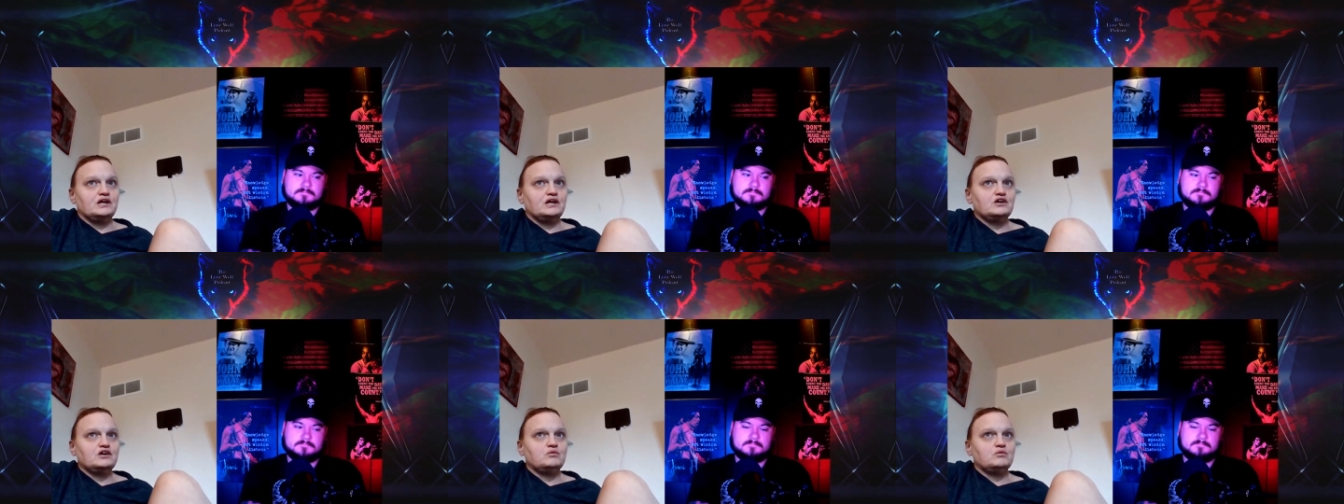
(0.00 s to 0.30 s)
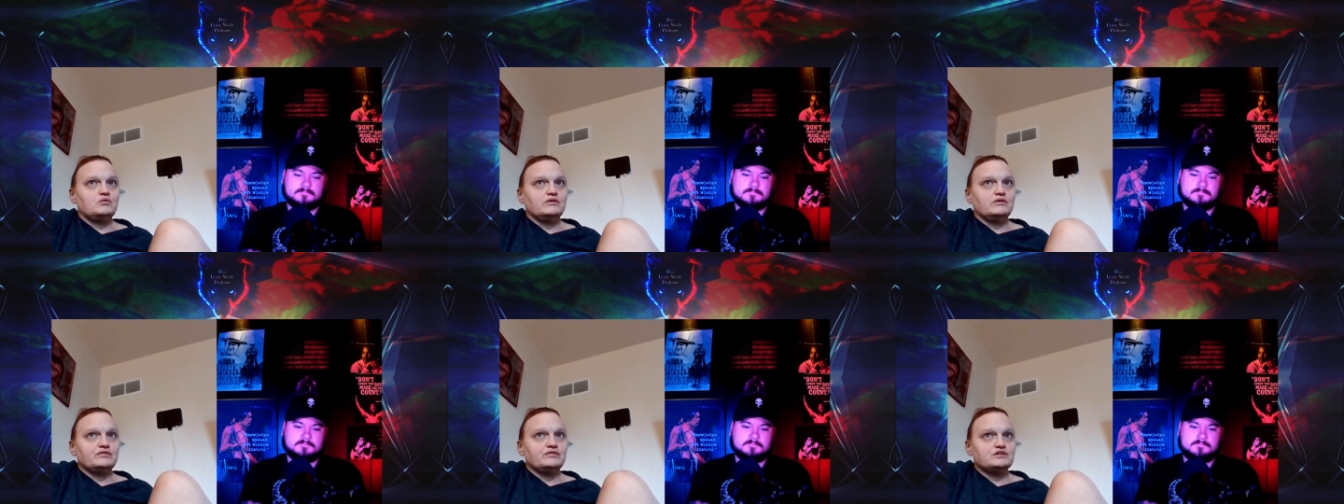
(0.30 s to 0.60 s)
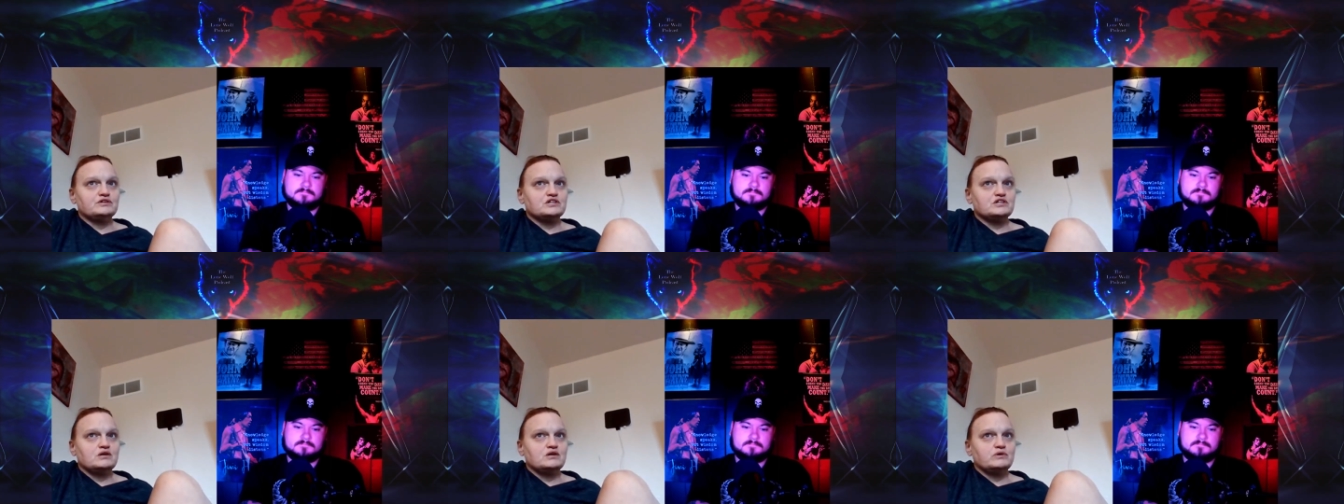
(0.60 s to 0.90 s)
And I don't
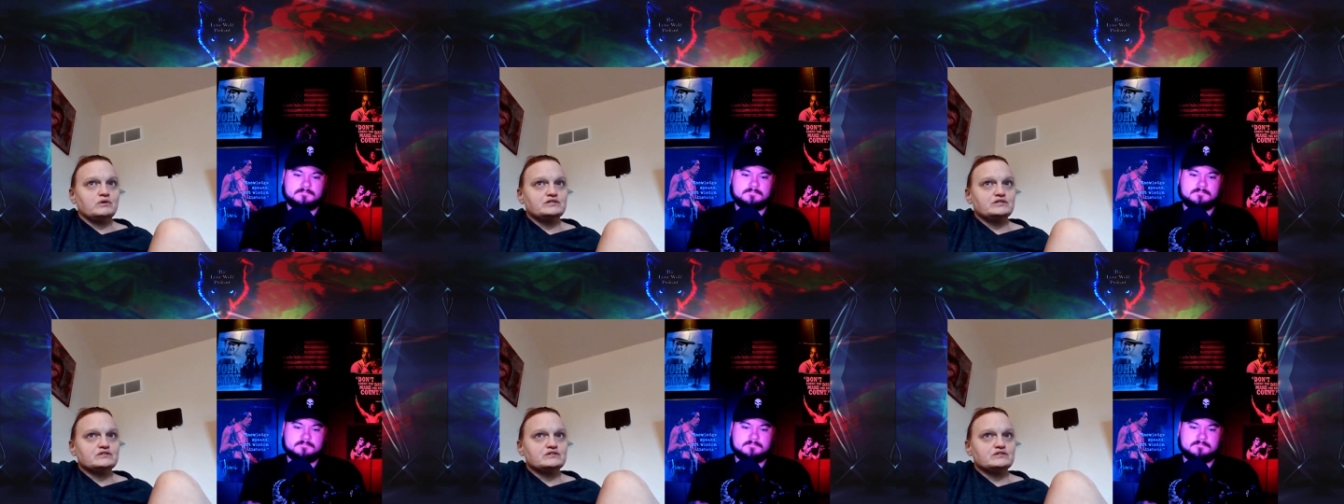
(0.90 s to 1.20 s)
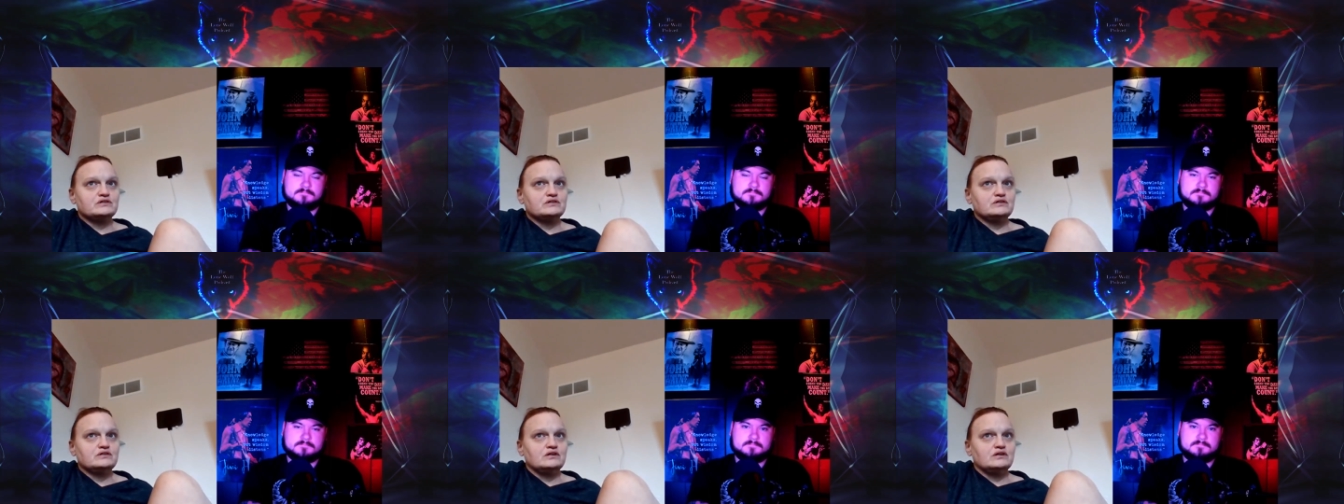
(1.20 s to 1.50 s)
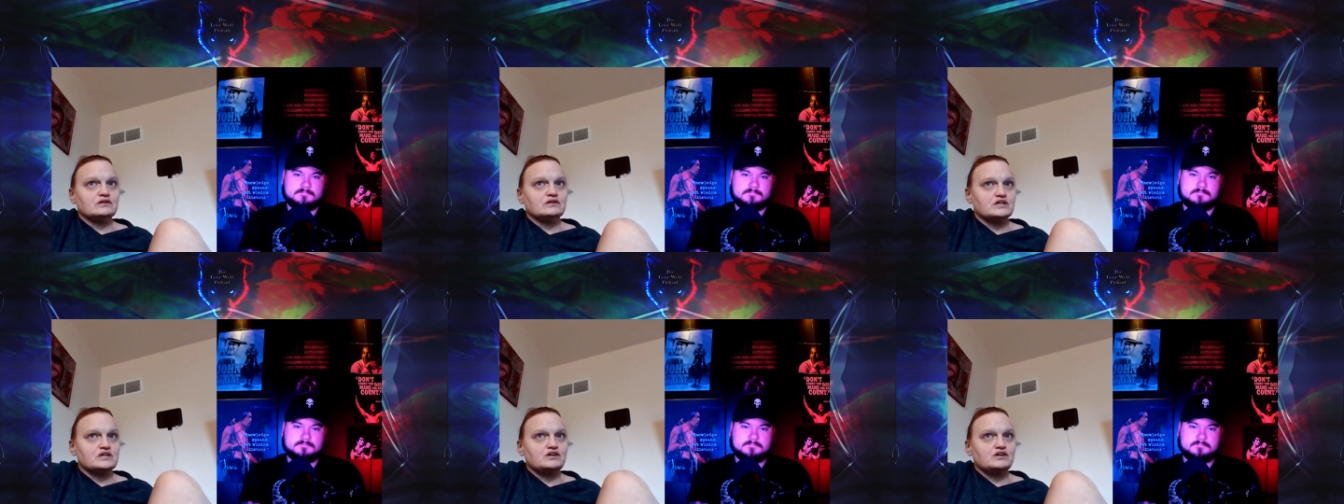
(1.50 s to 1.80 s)
want their time
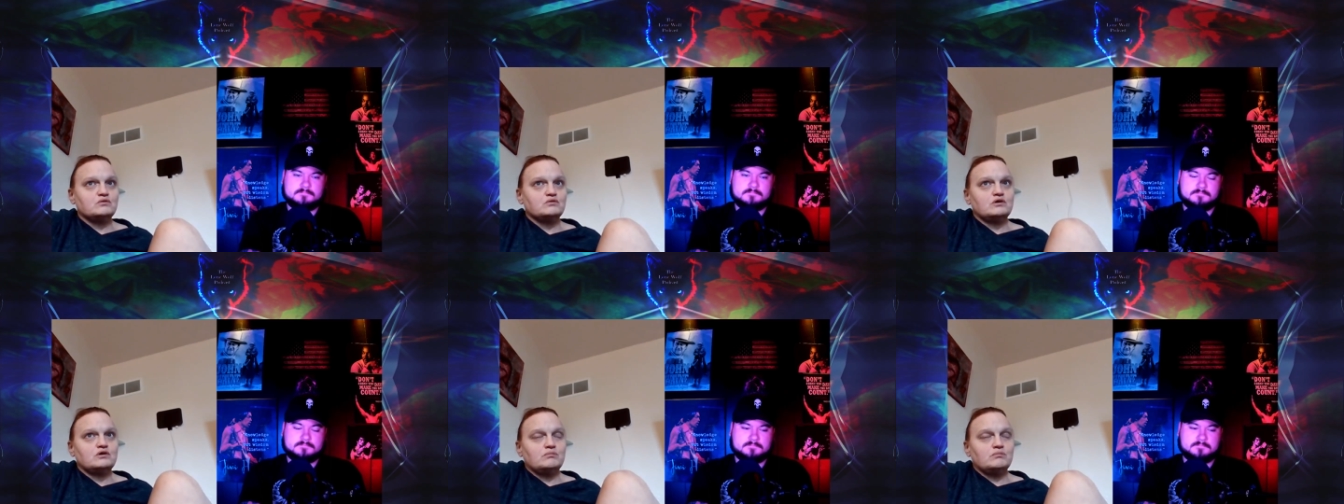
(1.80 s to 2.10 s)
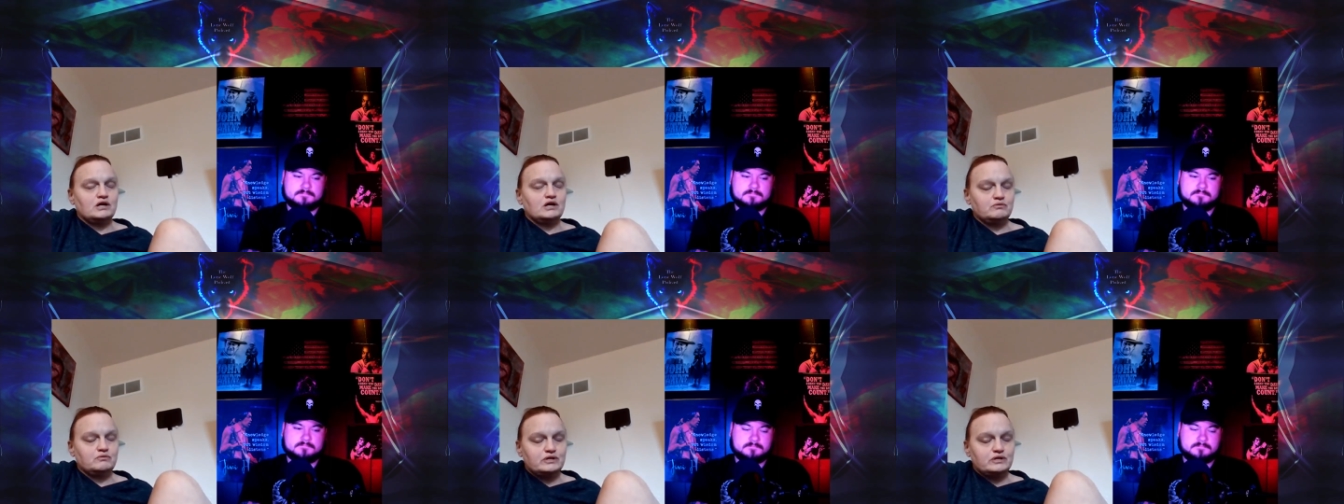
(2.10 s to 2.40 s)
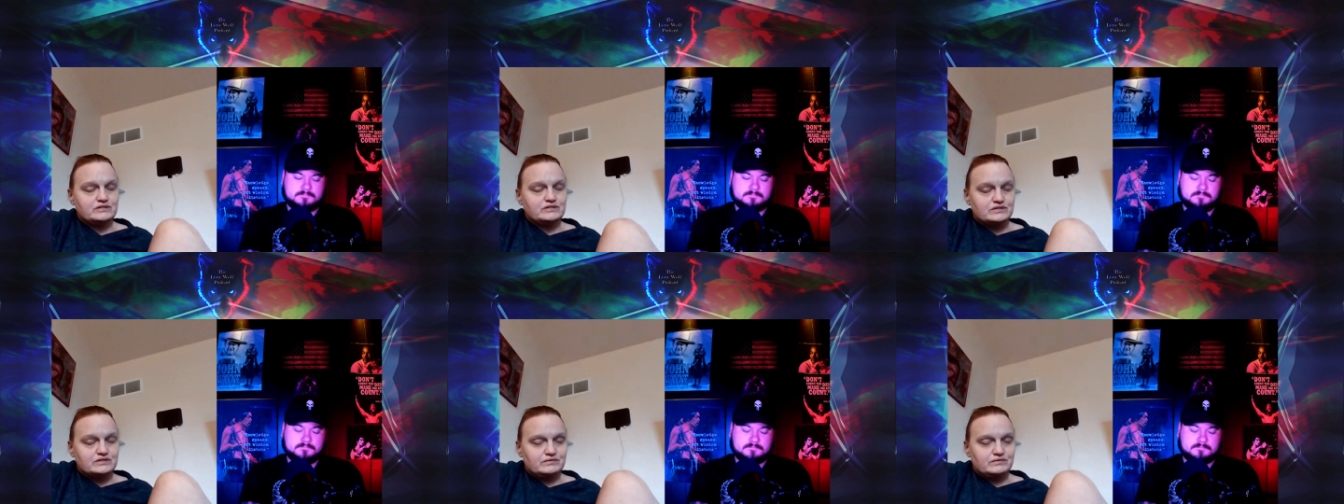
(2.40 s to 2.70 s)
wasted because I don't want
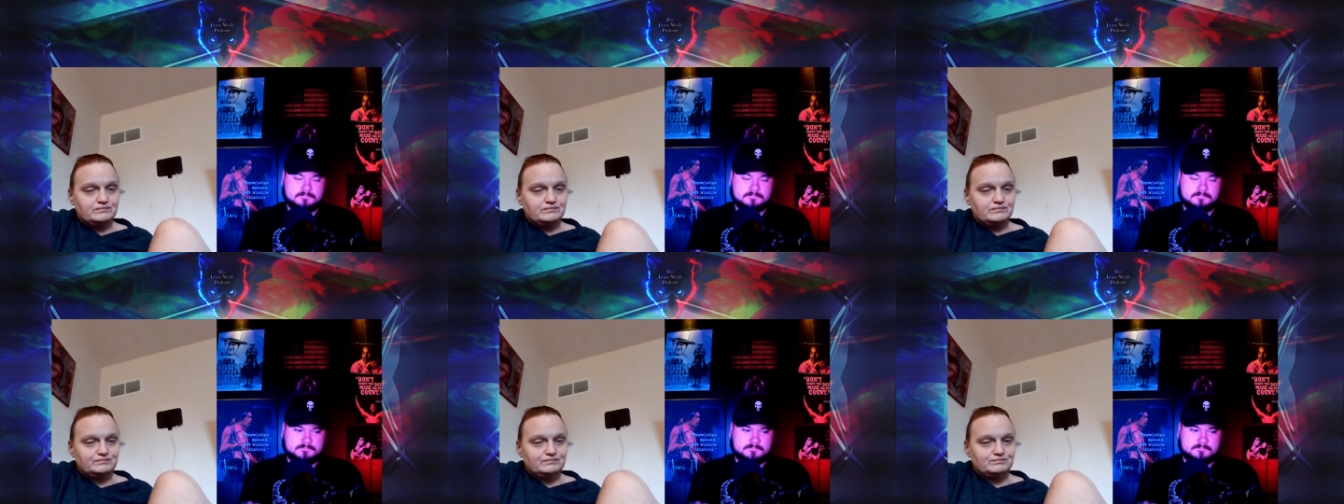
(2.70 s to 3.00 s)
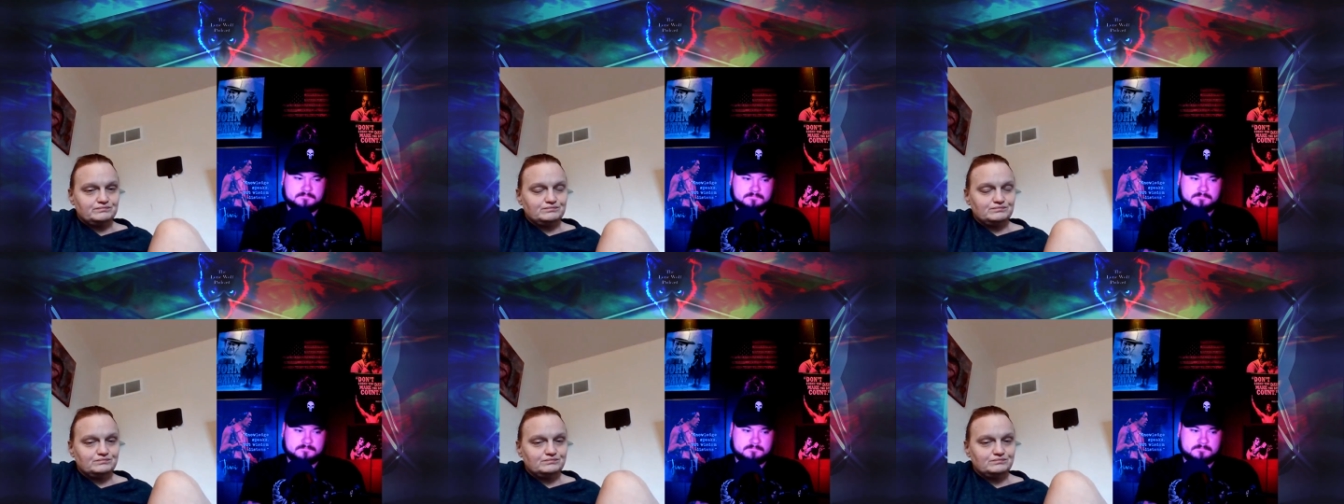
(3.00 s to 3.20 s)
mine wasted.